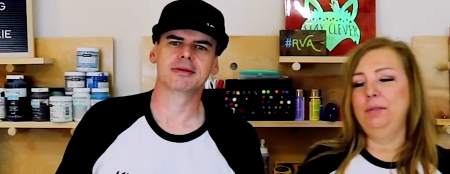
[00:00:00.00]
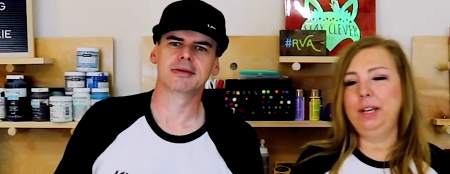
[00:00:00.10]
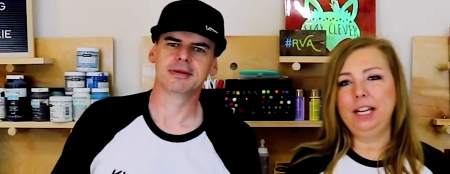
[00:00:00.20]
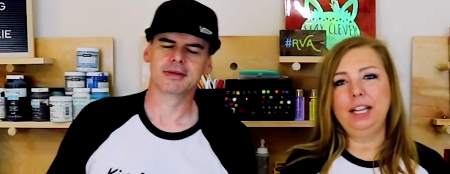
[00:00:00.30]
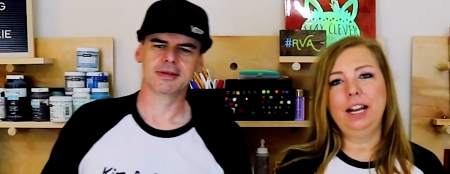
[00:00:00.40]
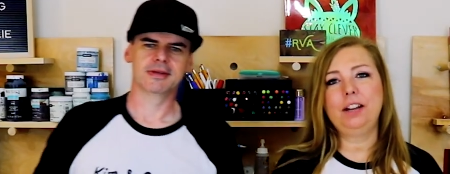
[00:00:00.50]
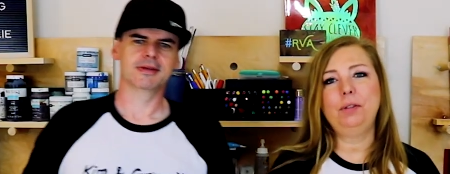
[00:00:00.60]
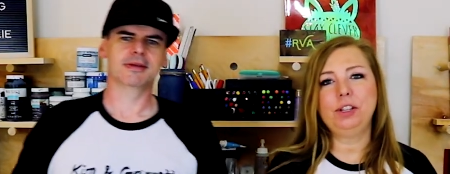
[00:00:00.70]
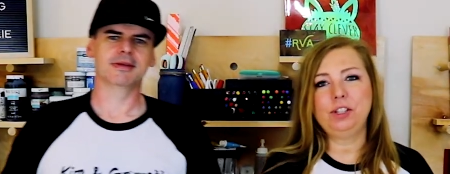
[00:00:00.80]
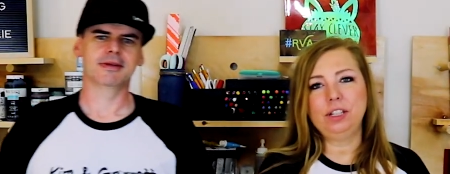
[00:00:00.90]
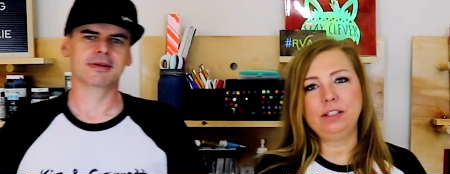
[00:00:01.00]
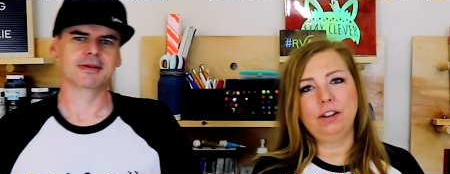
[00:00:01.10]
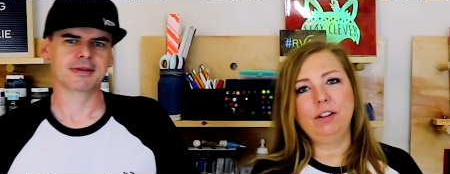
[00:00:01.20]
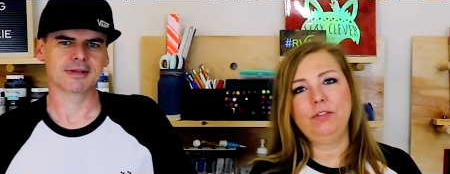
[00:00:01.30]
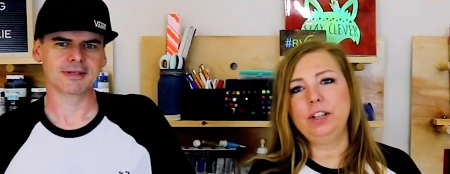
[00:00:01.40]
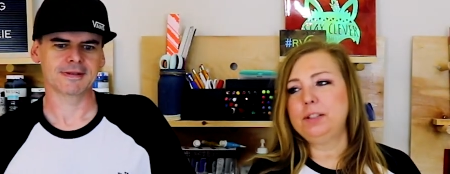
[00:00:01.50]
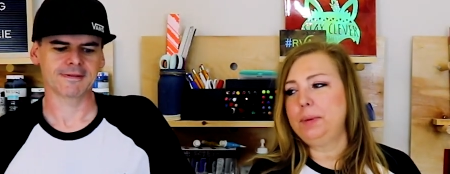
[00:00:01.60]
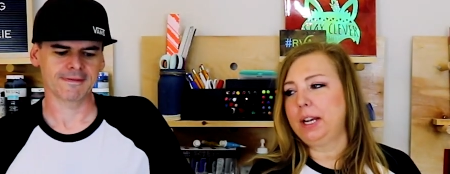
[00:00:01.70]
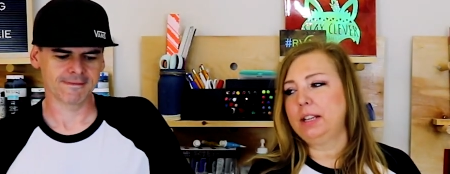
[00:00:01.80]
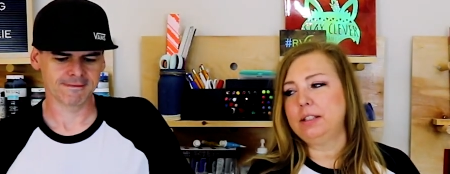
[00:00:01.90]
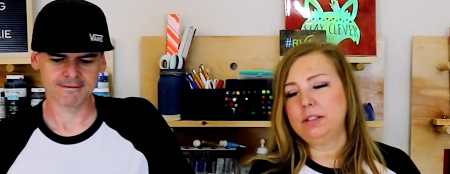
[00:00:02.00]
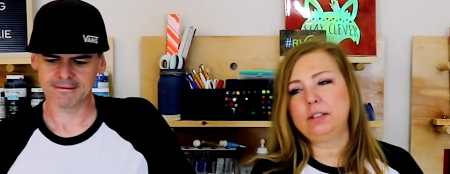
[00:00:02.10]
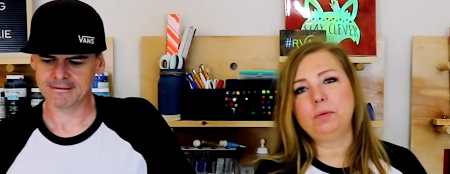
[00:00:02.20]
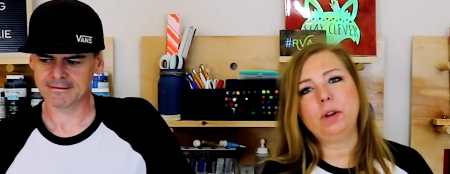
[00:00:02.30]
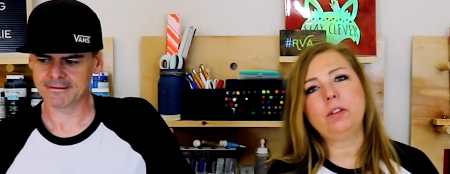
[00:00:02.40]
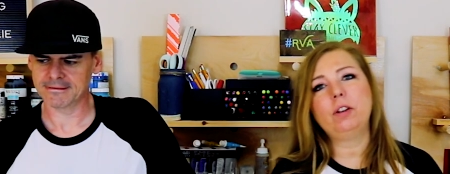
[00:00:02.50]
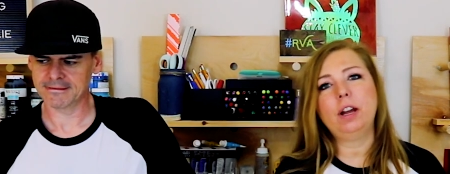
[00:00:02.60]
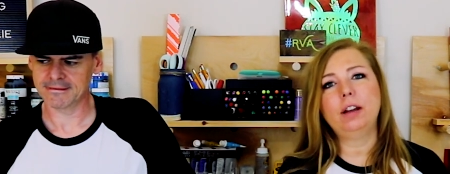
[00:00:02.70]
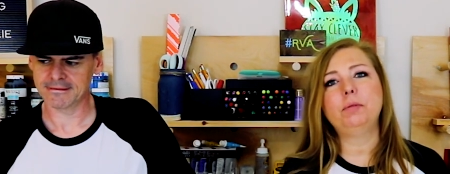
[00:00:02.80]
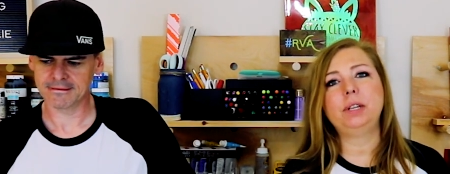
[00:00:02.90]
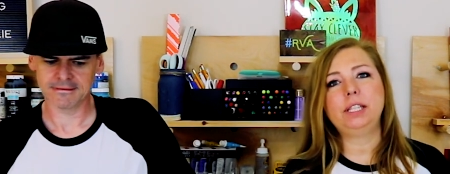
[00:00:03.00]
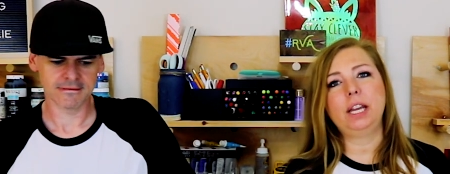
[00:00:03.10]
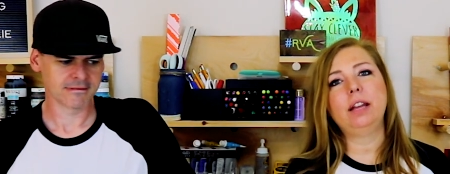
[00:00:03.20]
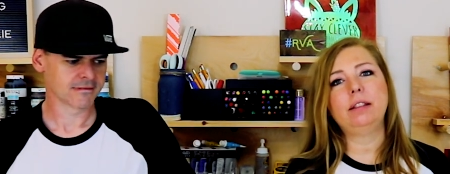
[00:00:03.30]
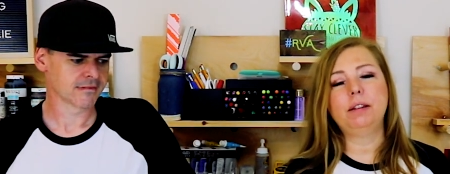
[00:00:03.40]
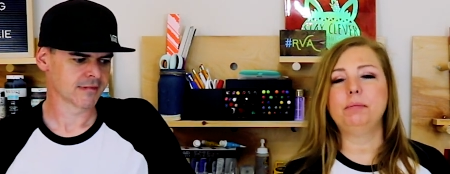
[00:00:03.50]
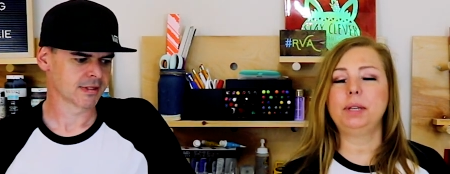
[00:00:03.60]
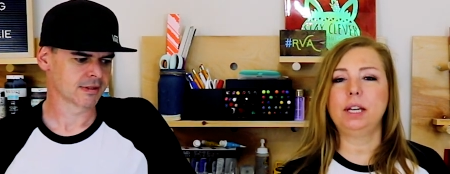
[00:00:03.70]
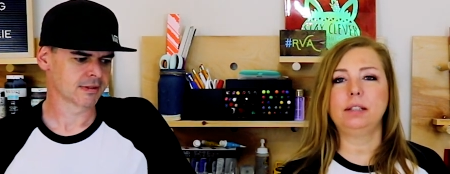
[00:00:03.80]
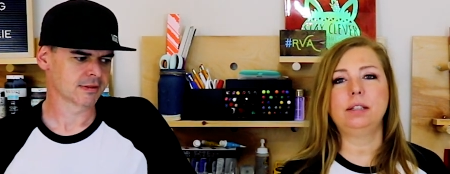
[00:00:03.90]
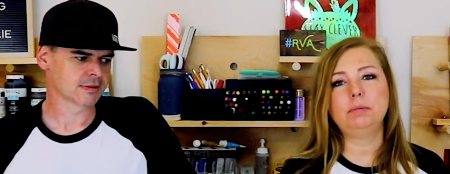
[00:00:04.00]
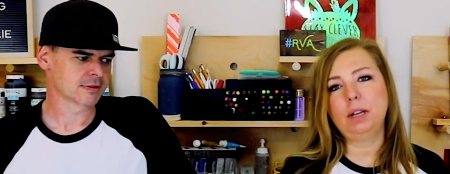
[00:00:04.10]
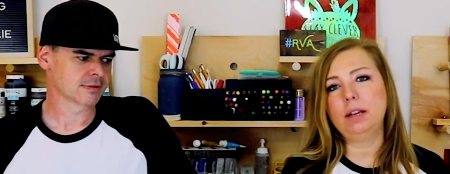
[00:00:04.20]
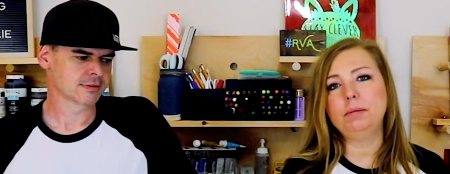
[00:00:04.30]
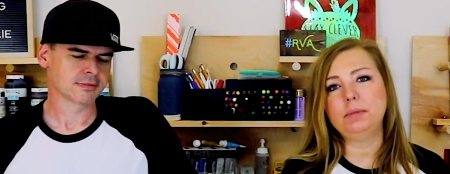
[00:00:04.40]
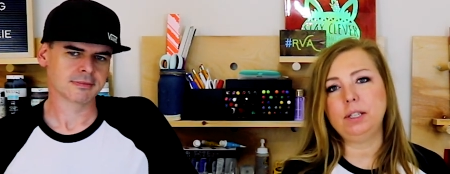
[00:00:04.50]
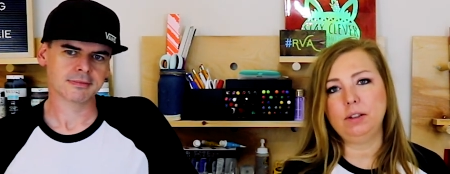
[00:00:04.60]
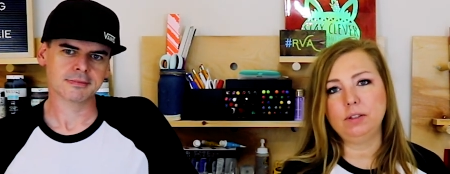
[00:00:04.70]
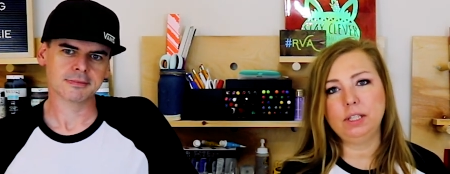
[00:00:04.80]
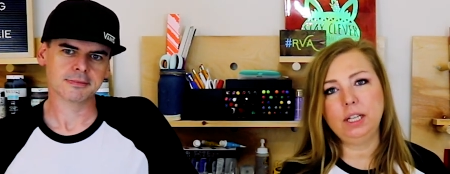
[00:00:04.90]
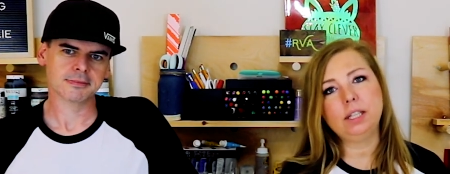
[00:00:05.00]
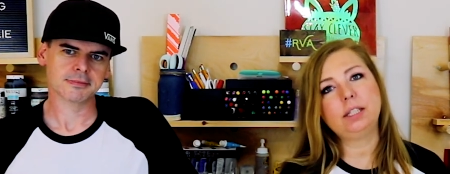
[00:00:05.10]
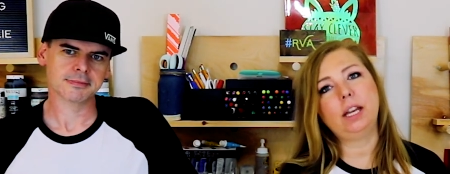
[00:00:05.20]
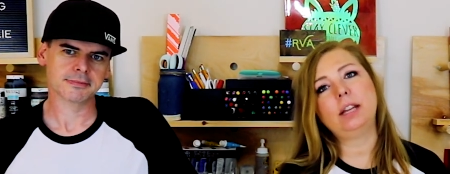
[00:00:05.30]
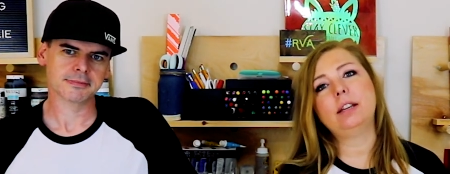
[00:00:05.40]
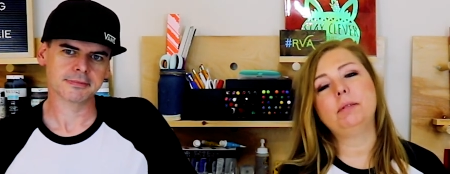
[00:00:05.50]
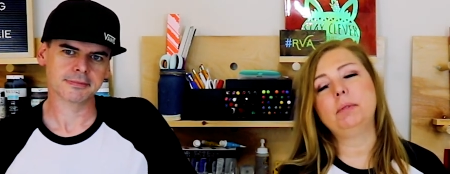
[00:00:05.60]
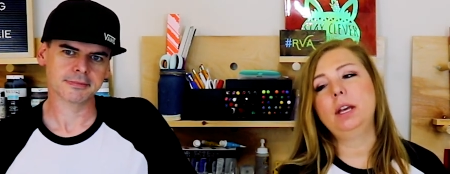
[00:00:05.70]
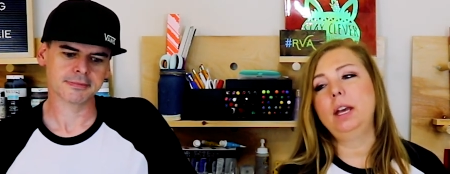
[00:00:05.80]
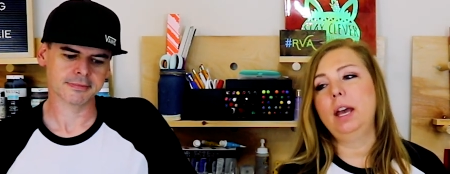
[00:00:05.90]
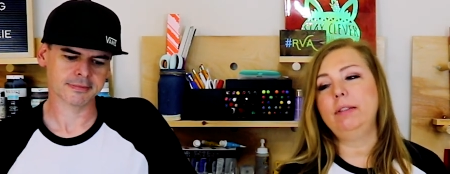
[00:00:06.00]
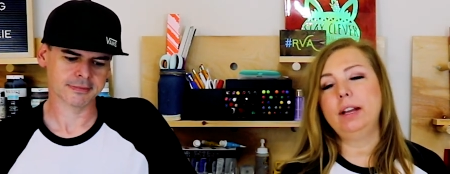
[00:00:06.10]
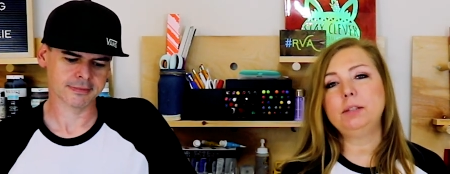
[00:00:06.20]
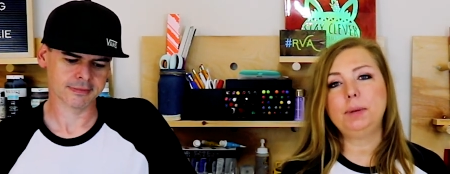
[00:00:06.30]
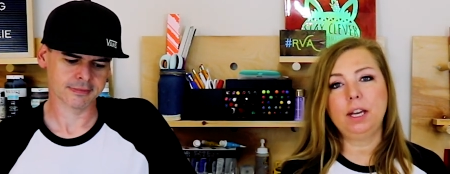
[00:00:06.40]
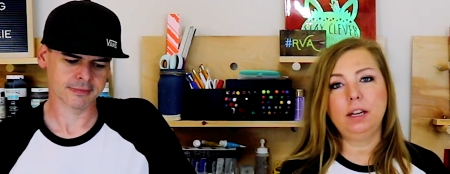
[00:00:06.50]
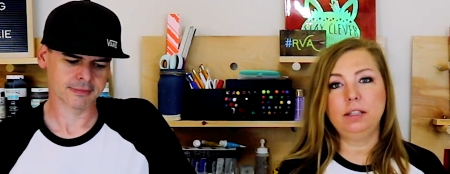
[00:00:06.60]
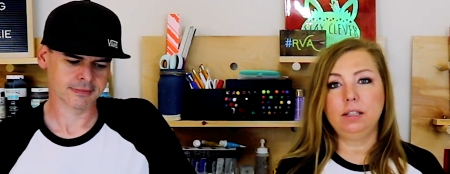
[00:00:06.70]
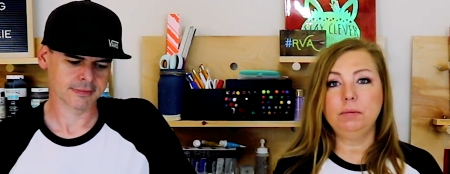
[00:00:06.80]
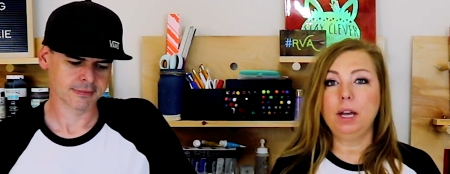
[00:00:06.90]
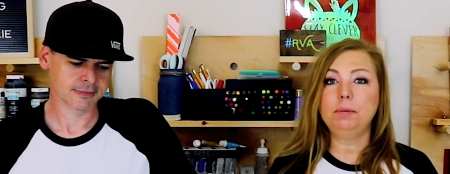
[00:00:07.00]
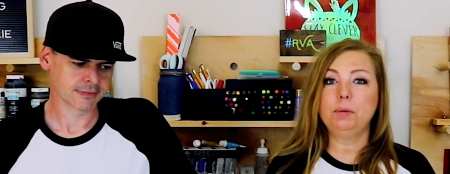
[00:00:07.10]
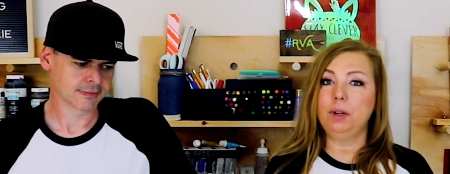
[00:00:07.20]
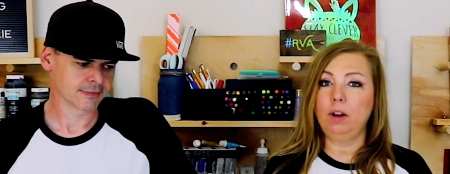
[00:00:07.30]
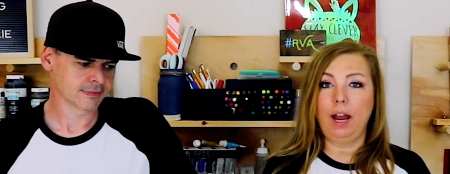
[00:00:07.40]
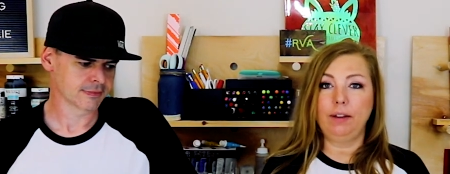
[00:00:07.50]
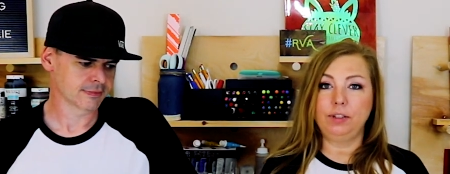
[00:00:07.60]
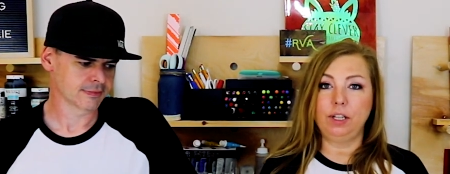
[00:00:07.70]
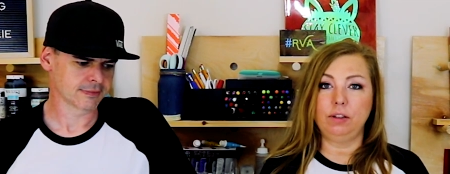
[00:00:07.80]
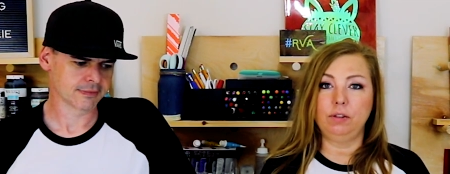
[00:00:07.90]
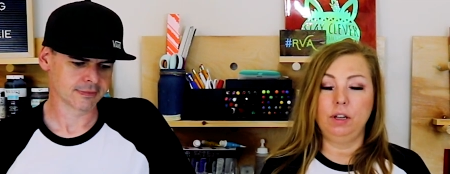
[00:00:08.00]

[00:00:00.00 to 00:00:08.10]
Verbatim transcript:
Speaker 1: We get a lot of questions on our fence pickets as to whether or not we sand them because sometimes you don't see us sand them. And that's because sometimes we don't have to.